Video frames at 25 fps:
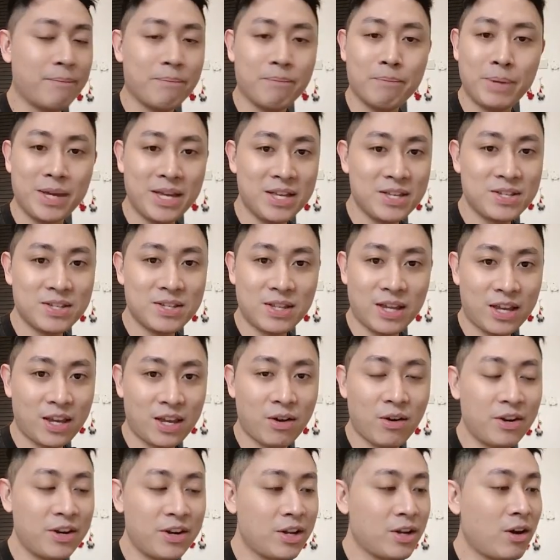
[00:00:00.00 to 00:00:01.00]
being
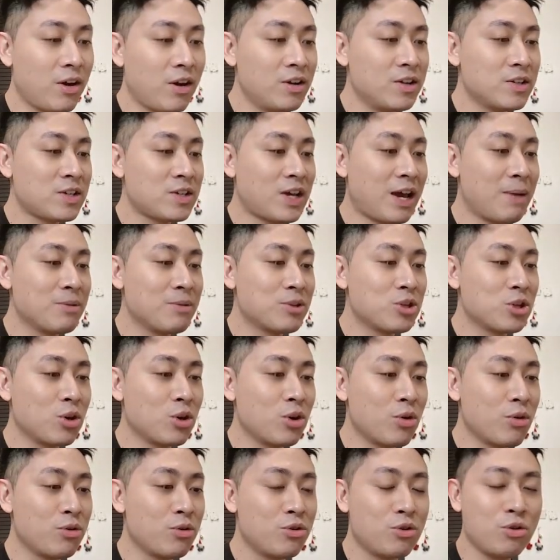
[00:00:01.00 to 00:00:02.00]
sticking on it all the time.
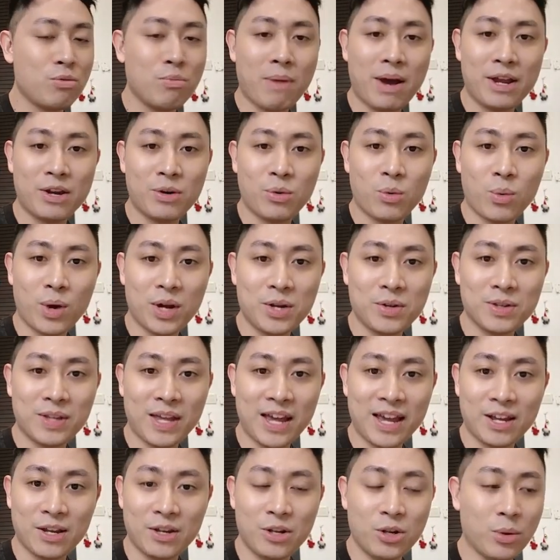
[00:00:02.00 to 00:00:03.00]
So you might want to
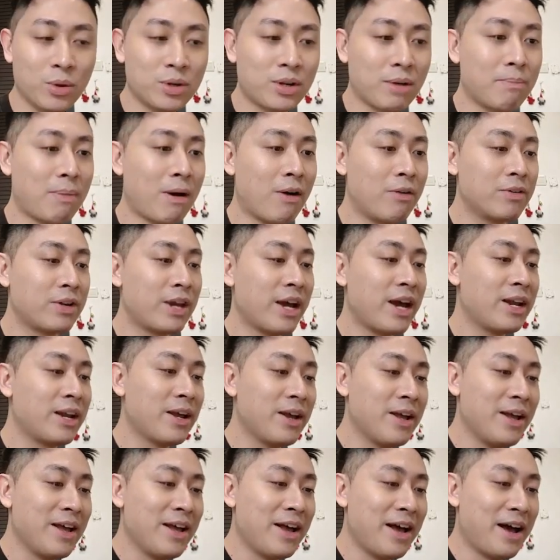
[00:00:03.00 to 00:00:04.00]
take note about
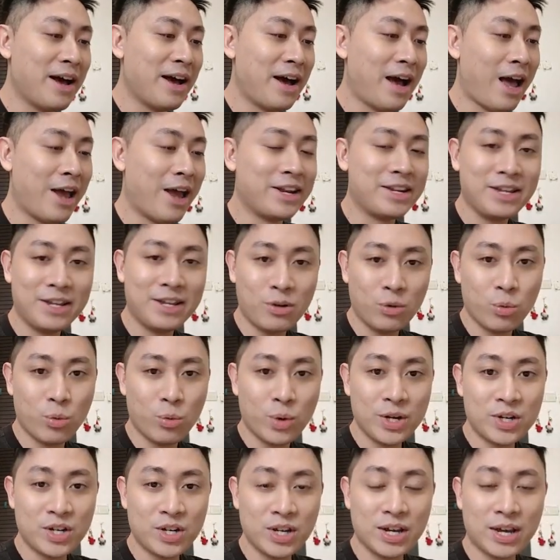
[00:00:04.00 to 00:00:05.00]
that. I did
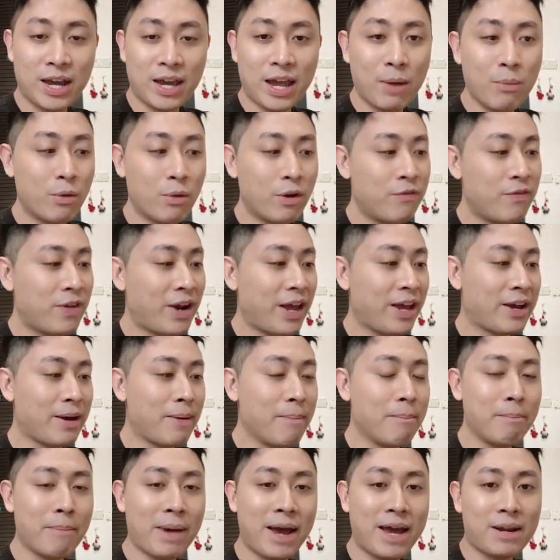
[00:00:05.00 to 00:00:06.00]
wish it came with like
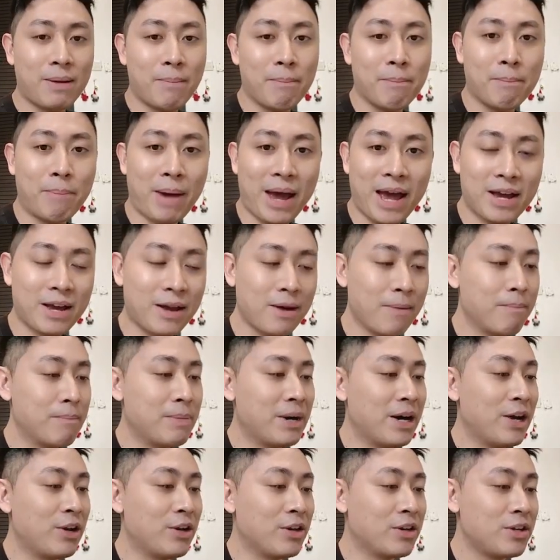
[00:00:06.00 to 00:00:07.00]
a matte back,
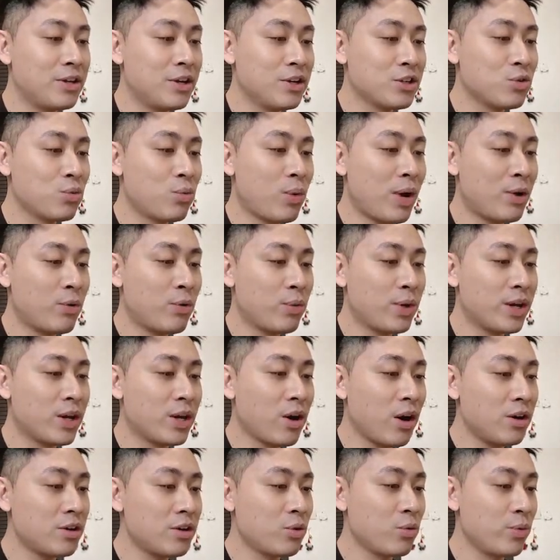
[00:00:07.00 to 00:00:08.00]
but here's what we
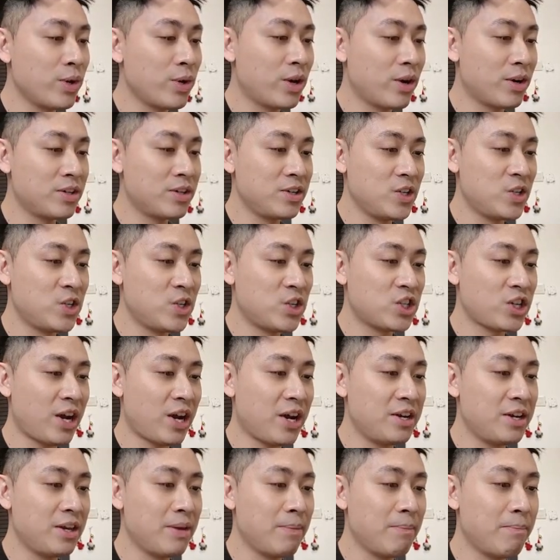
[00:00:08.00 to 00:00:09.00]
got. We got this
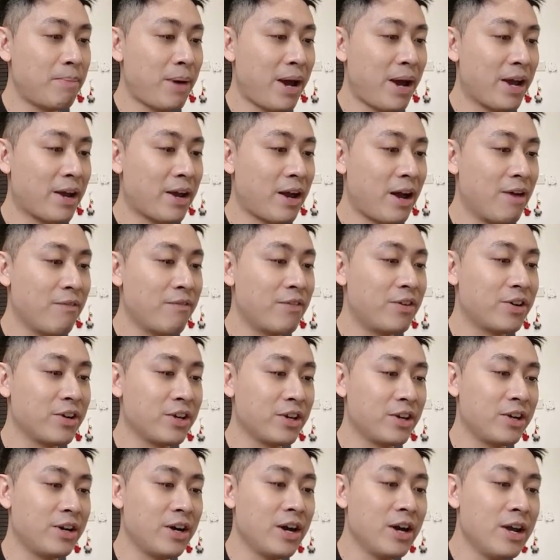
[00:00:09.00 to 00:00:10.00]
shiny back cover
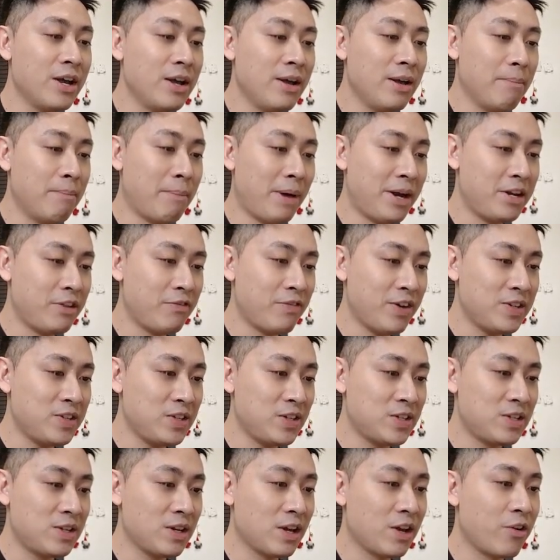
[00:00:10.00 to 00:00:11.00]
here. My device
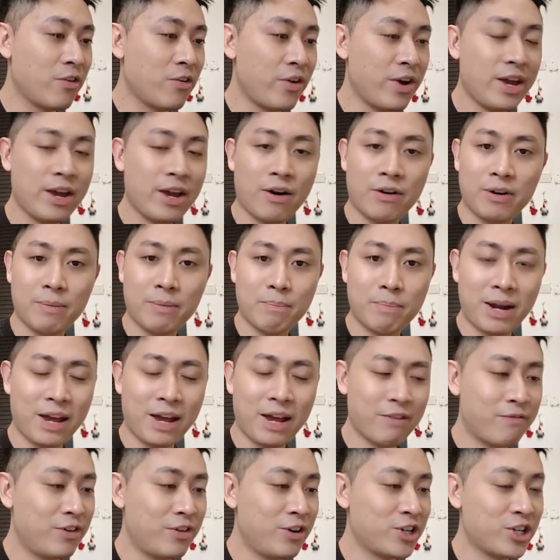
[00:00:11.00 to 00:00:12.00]
is the gray or the
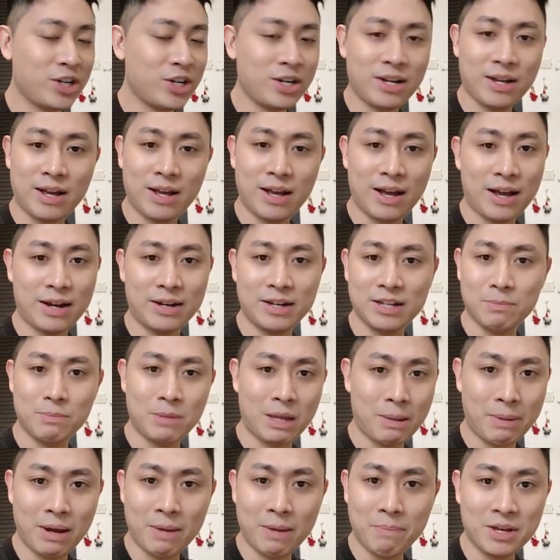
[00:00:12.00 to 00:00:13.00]
black version.
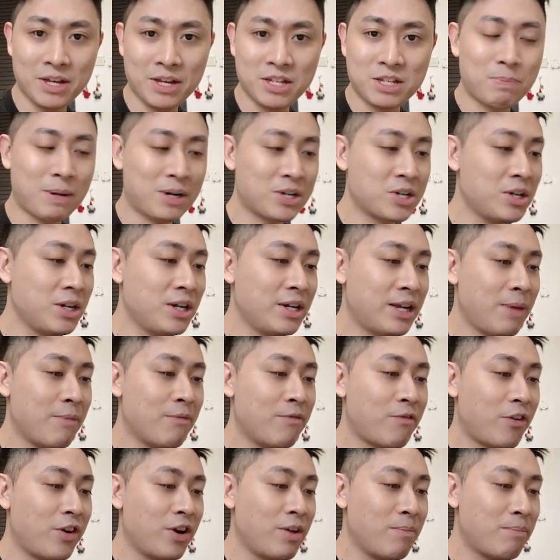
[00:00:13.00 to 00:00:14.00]
There might be a special
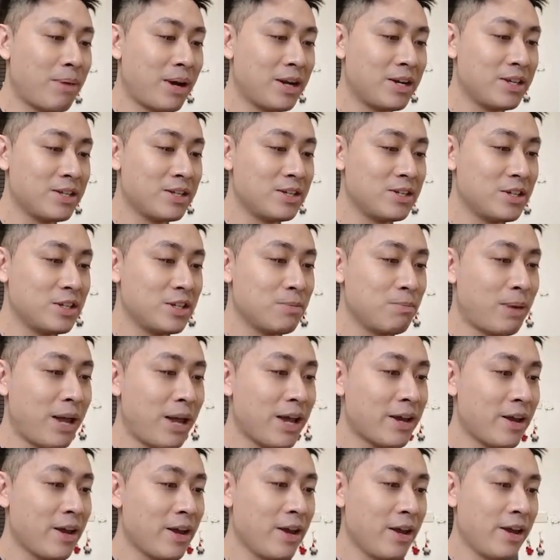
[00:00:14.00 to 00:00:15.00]
name for it, but it's just
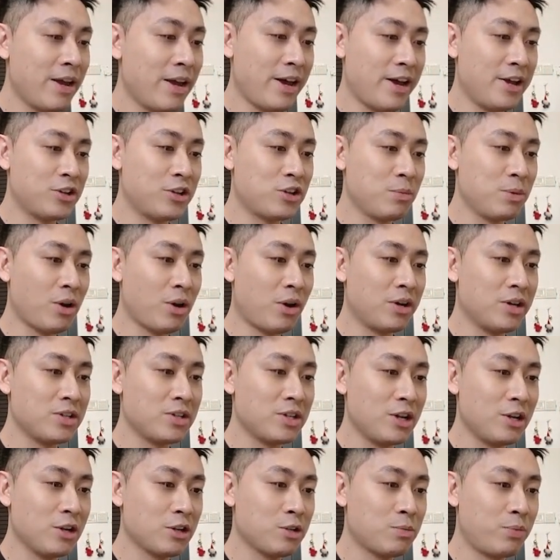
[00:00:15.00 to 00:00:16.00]
black. And to be
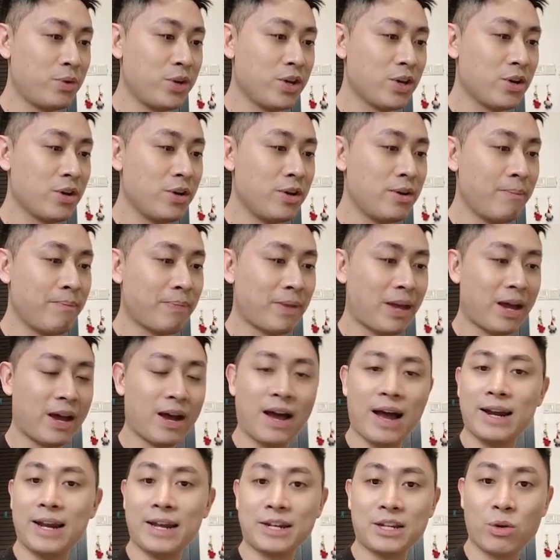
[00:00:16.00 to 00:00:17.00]
honest, it looks pretty good.
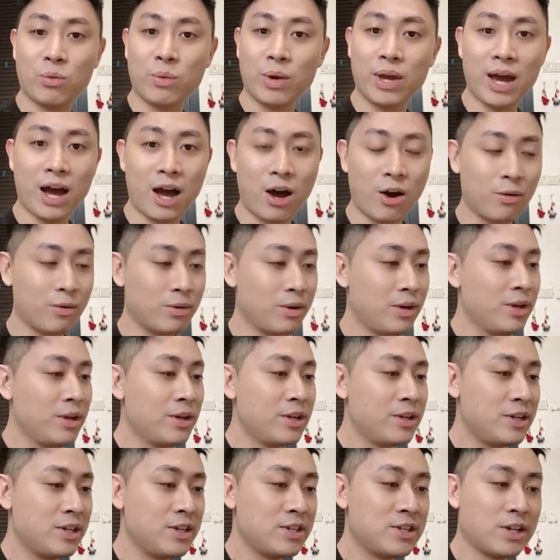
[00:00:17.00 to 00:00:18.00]
I like the way how
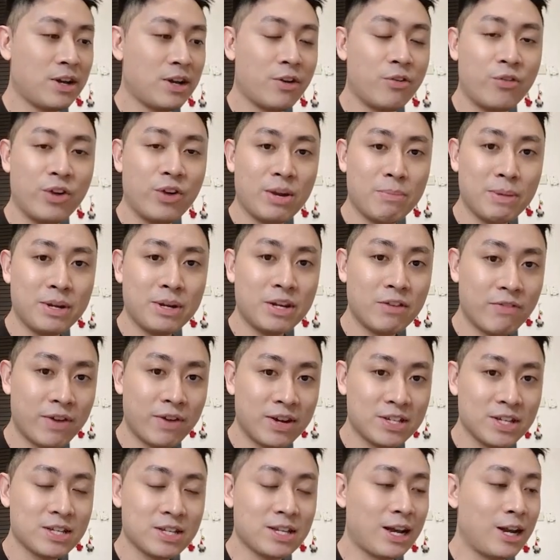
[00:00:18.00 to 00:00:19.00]
these Redmi
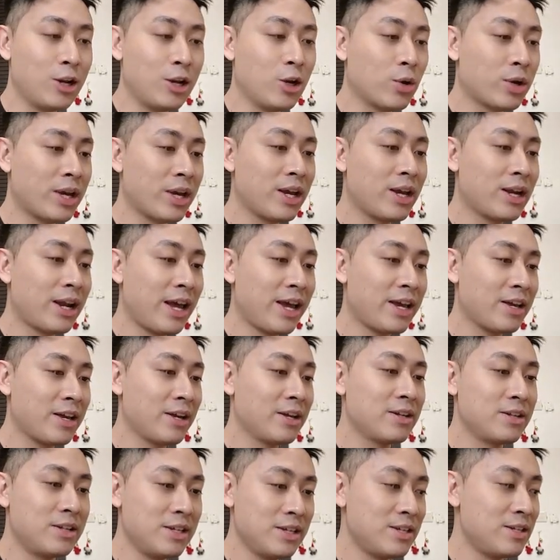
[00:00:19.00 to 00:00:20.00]
devices are looking like
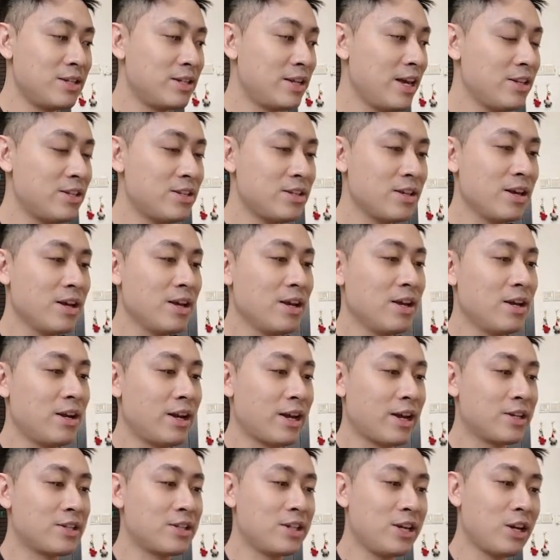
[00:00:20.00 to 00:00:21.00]
these days.
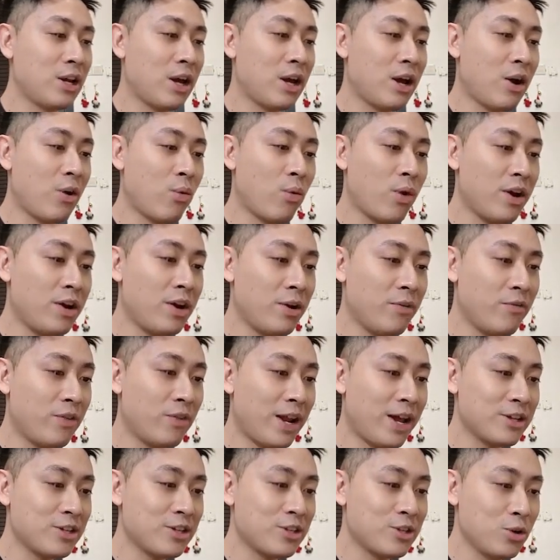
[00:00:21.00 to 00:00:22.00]
Like I said, one
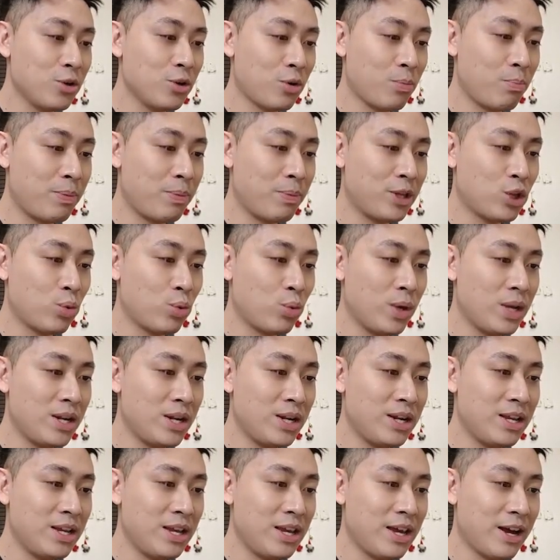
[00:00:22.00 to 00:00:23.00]
last look
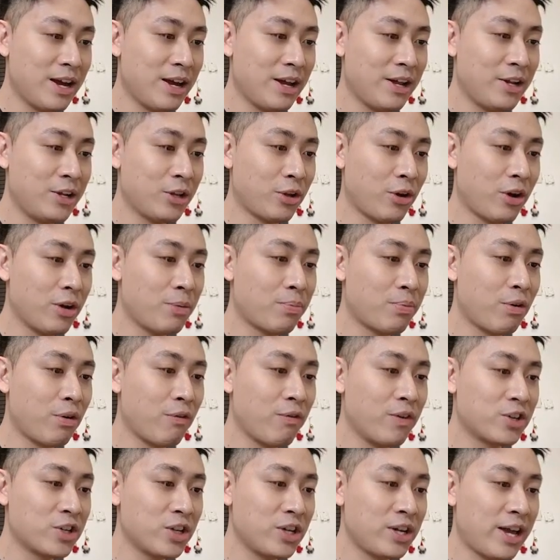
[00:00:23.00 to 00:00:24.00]
between the non-Pro
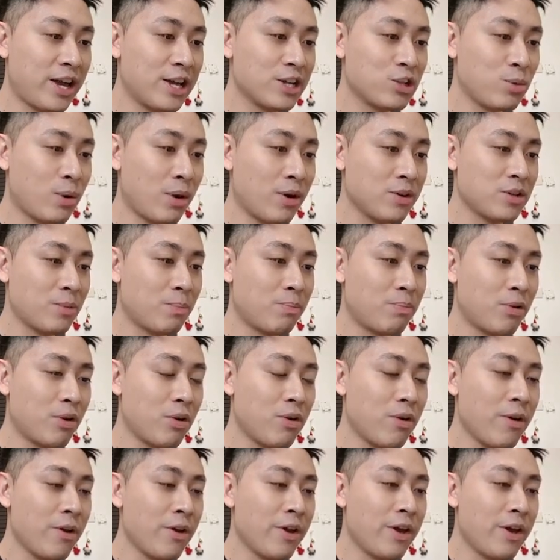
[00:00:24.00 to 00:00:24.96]
version as well as the Pro.